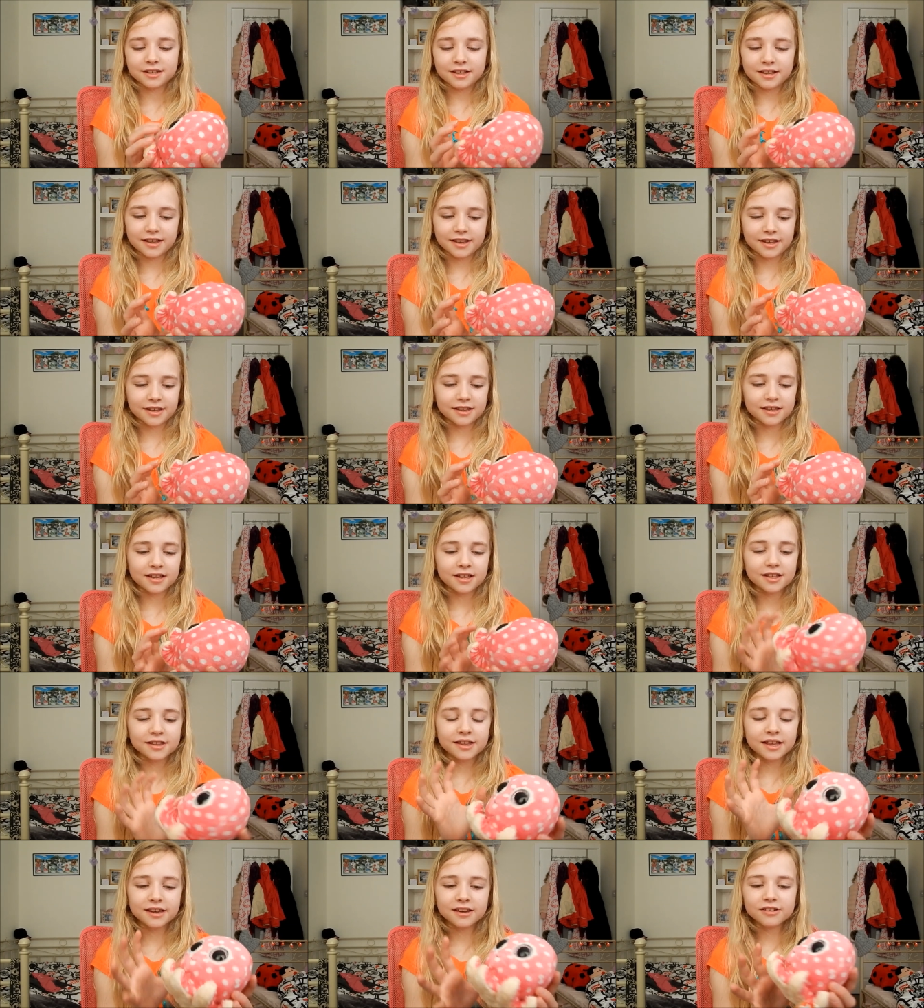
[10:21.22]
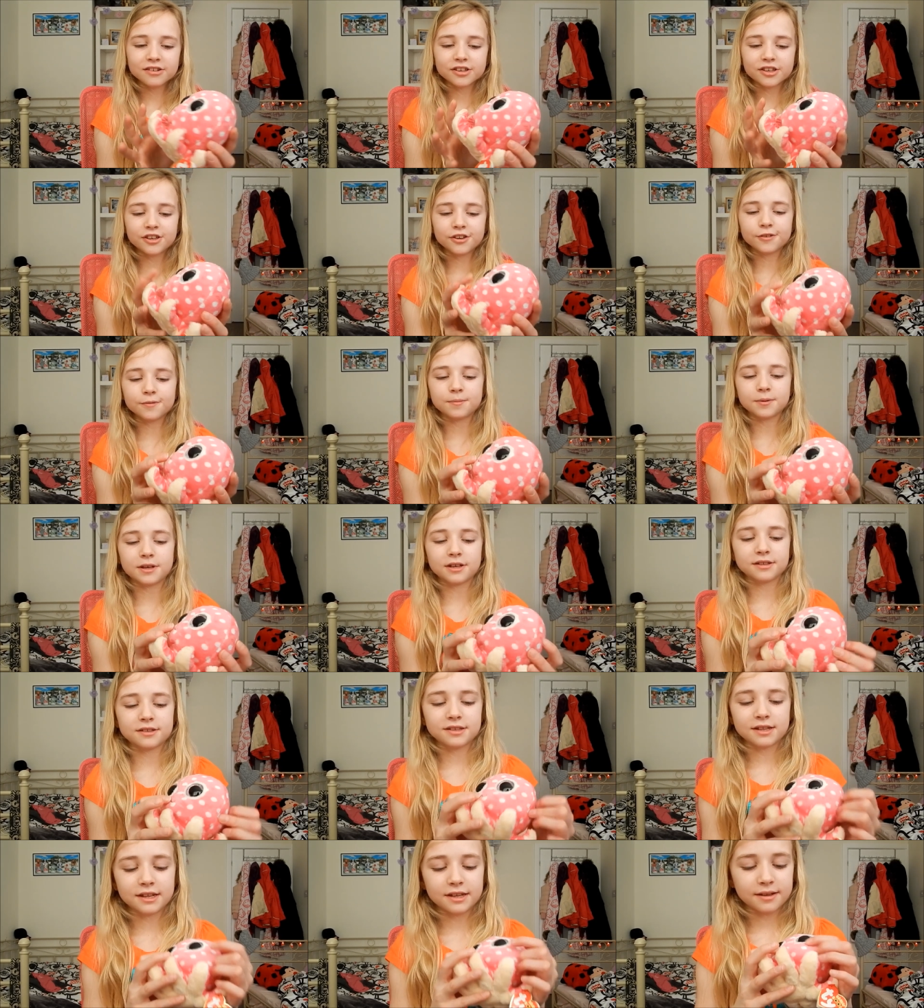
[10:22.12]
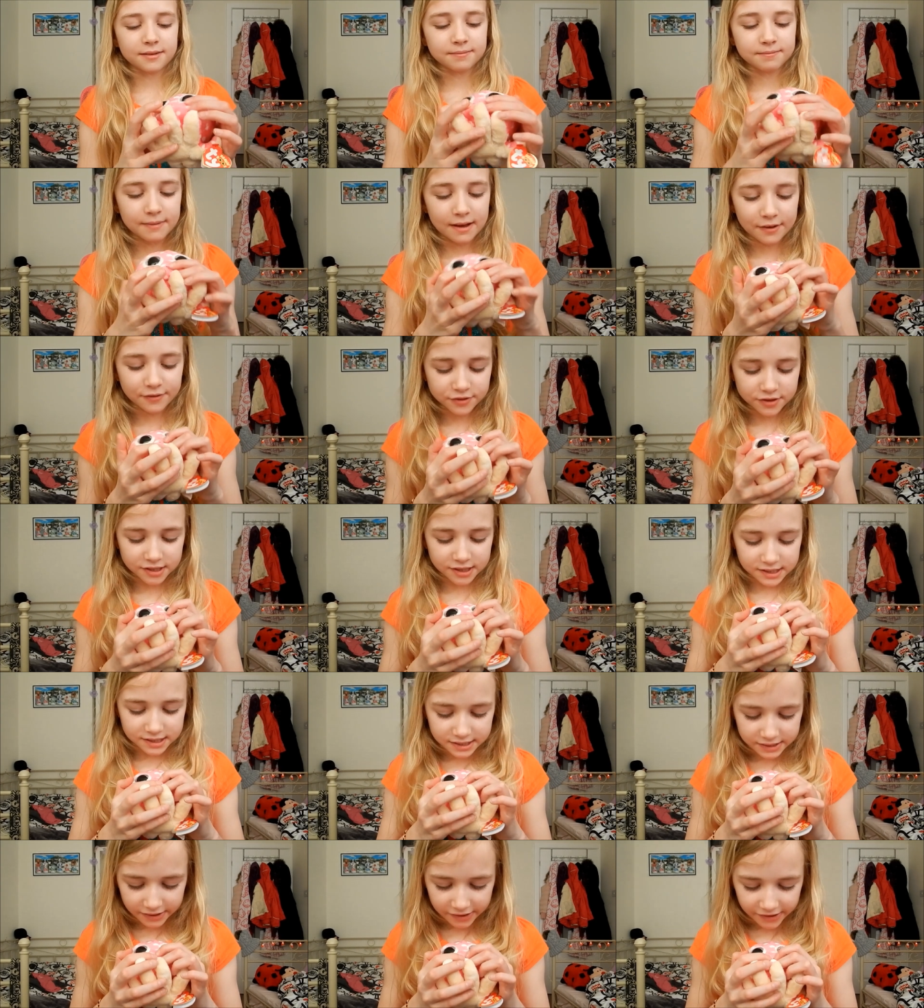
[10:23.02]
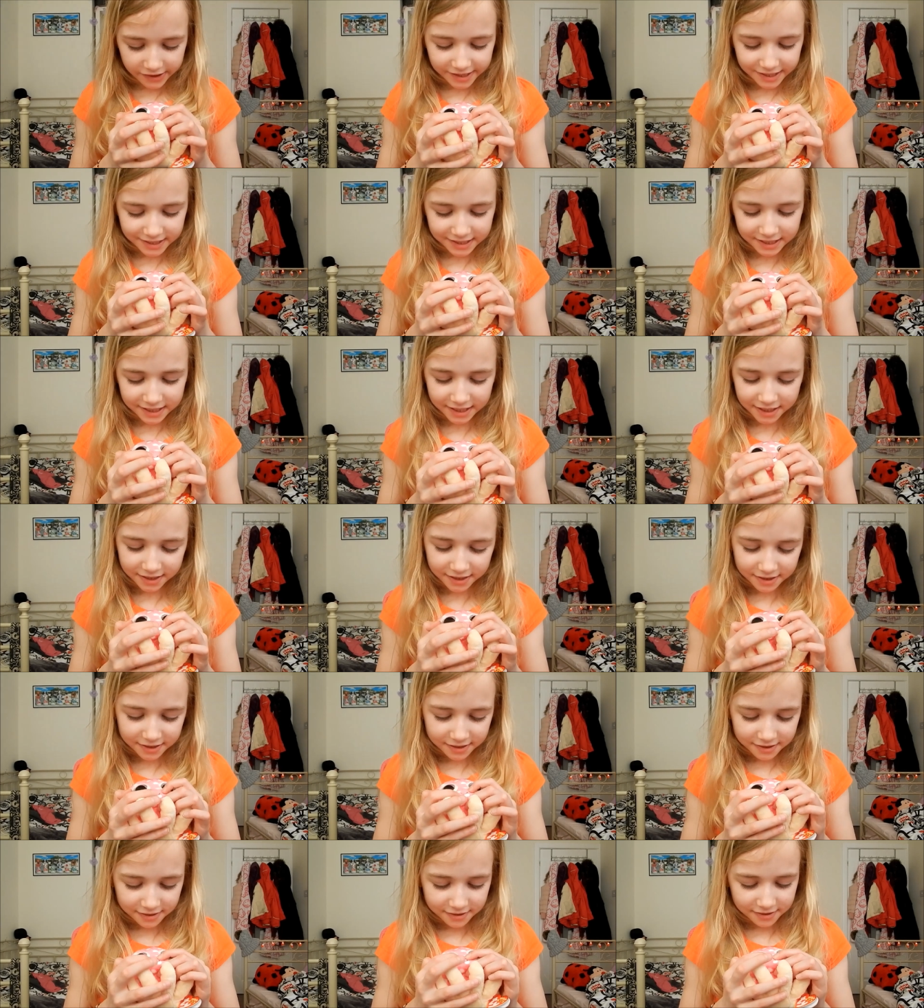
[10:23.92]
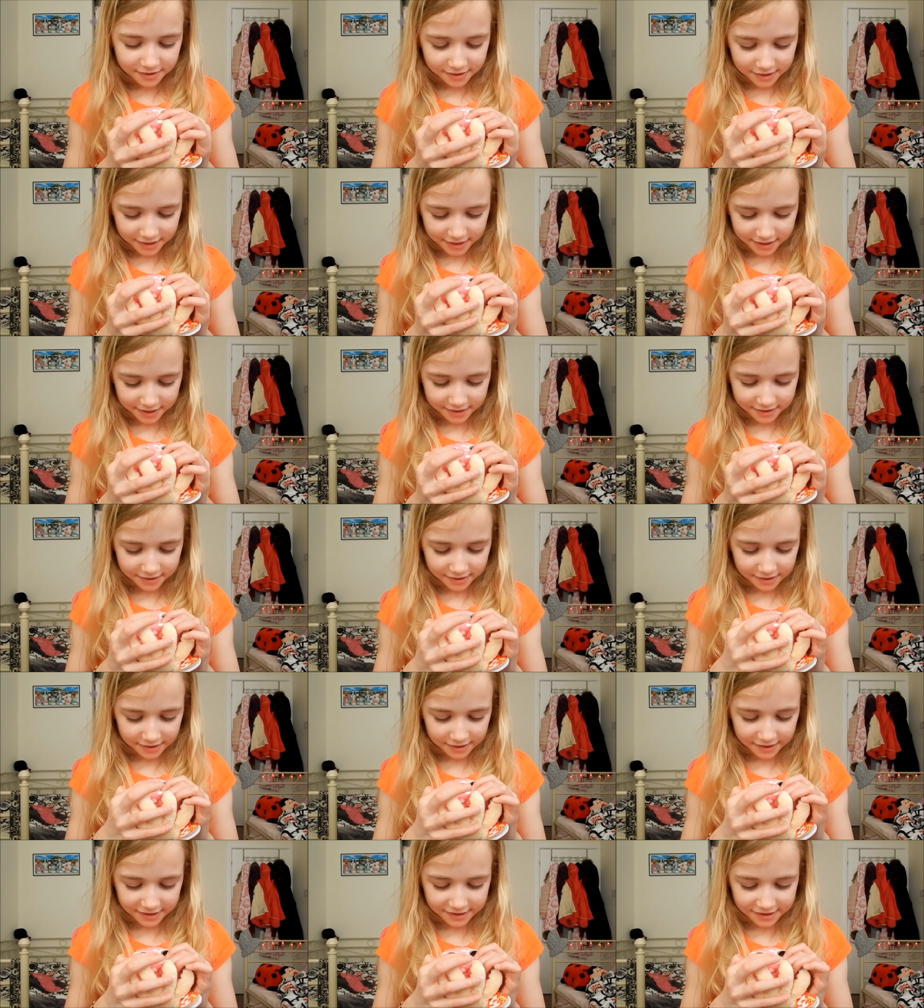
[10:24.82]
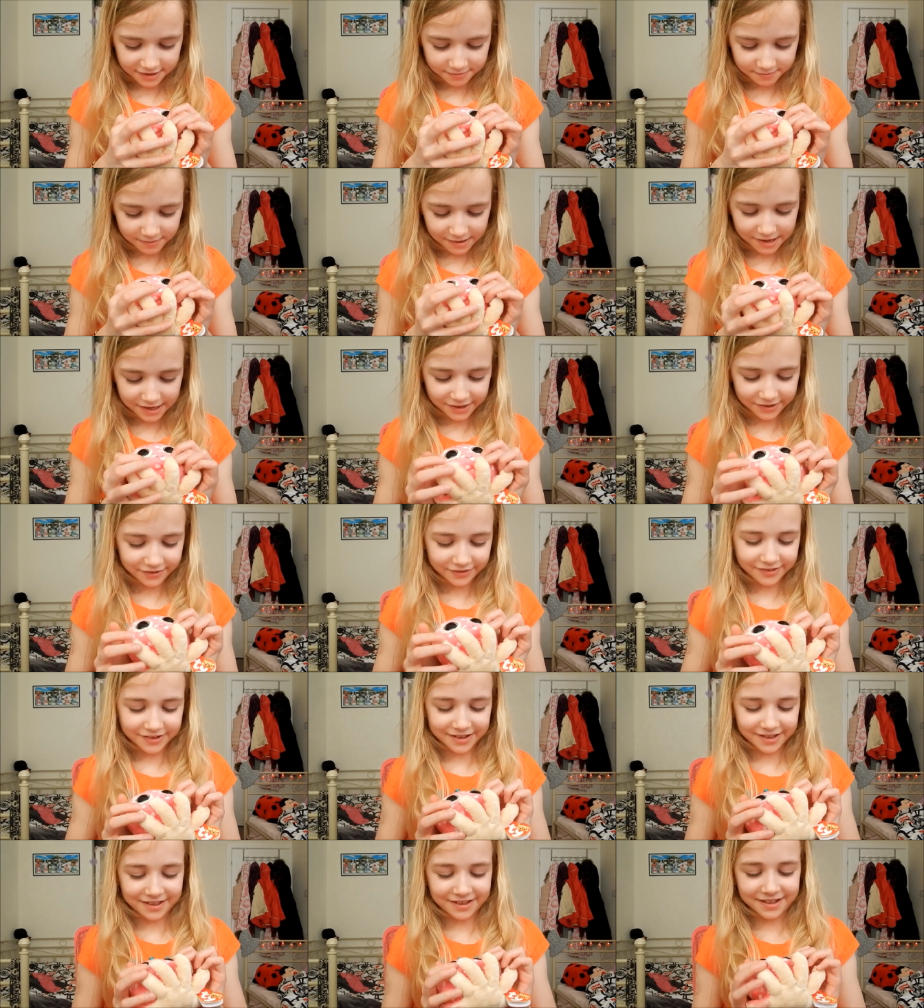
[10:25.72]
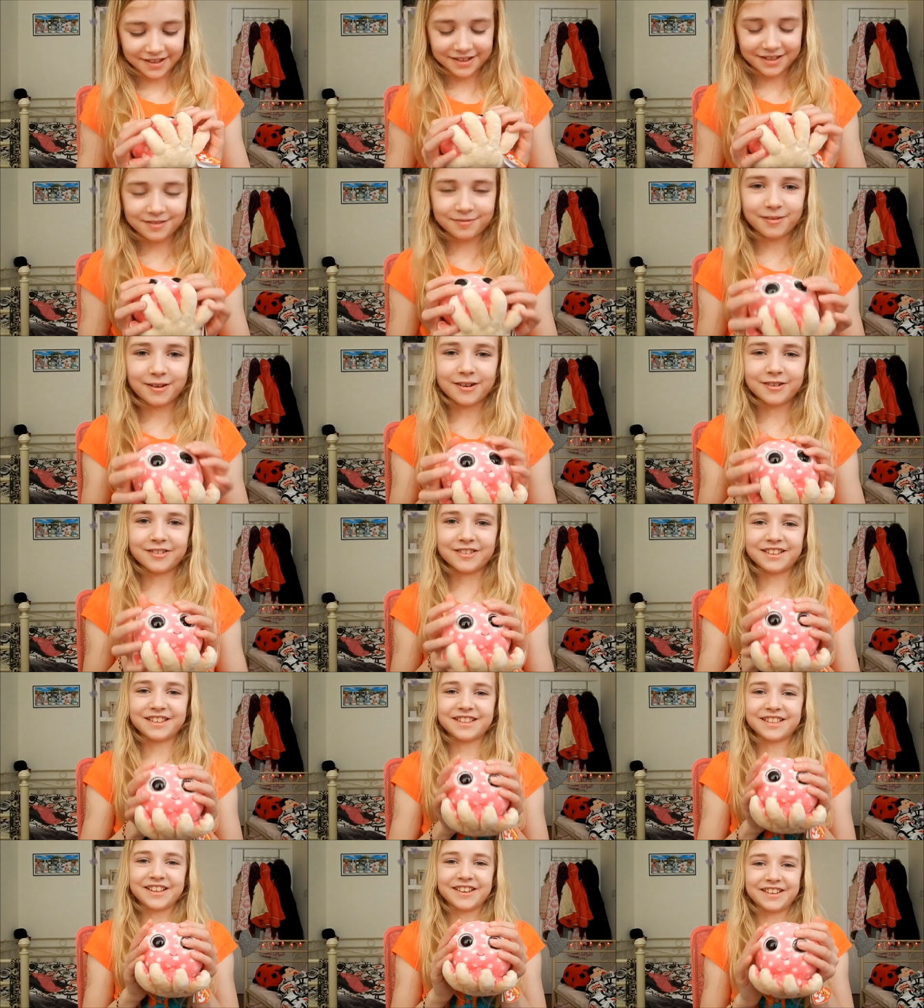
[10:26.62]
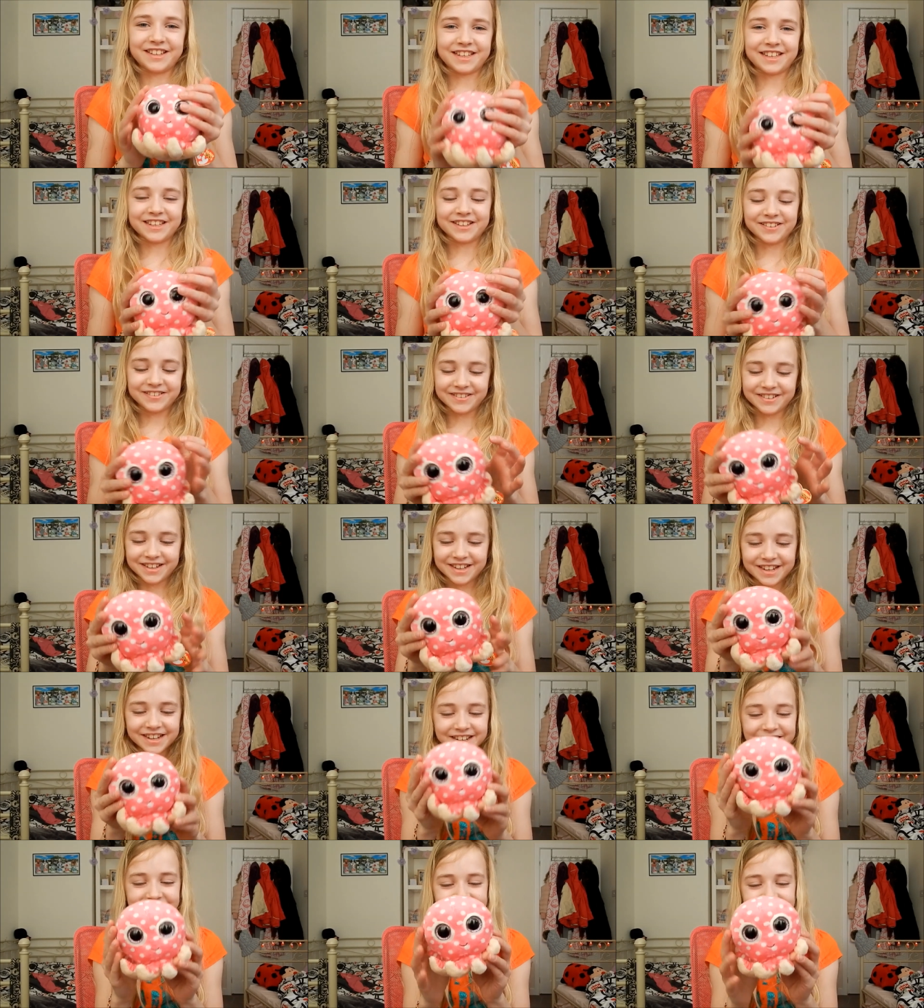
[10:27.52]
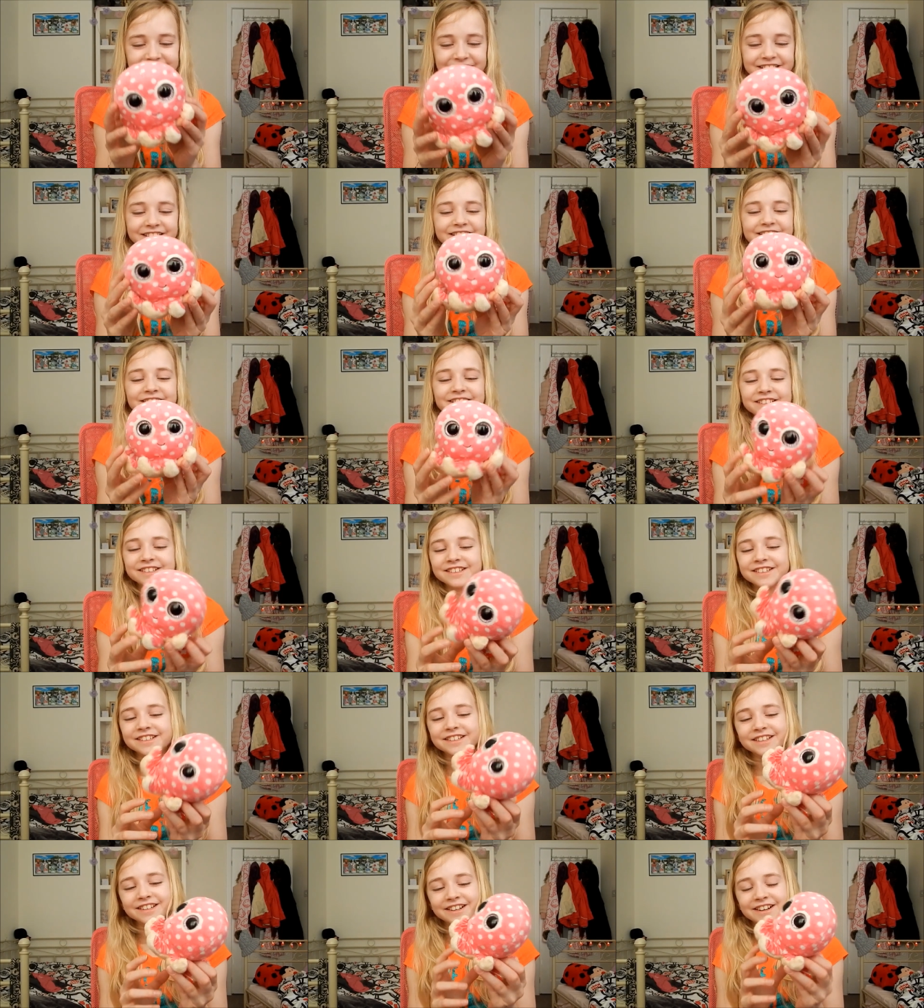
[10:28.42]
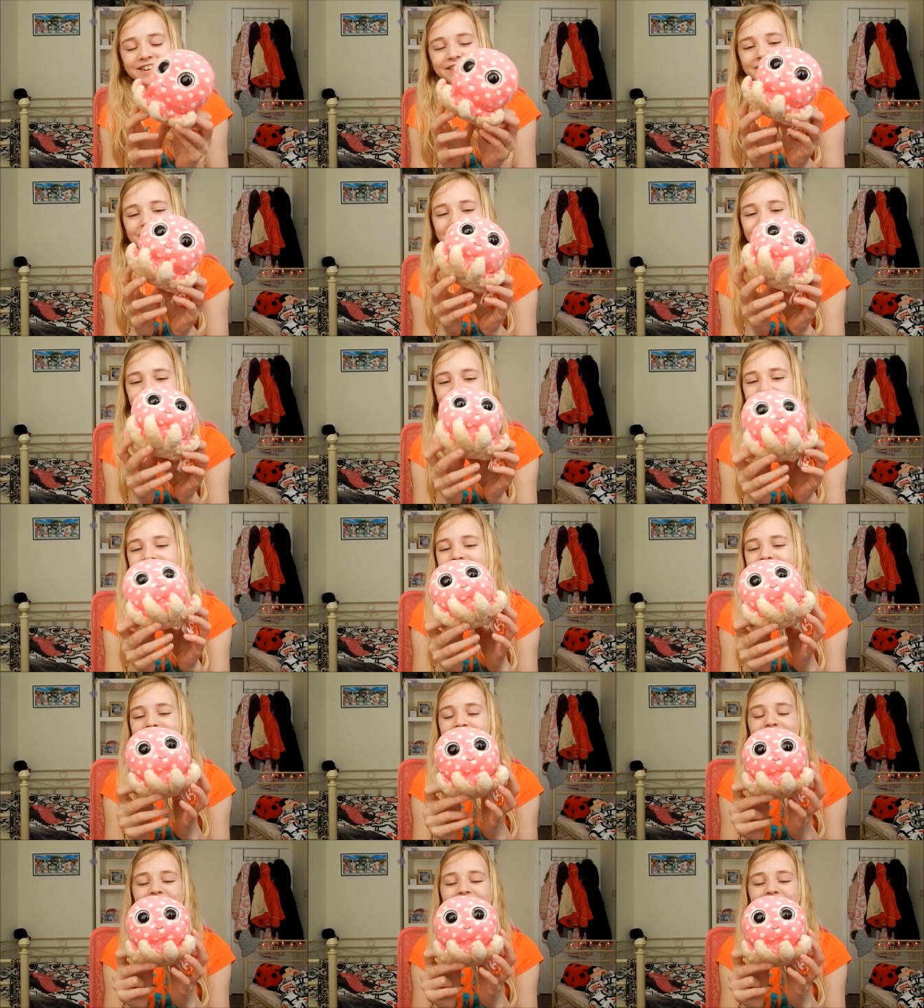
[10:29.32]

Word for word: like, they look cute because their mouths are tiny like my smile and the smile is so cute. oh,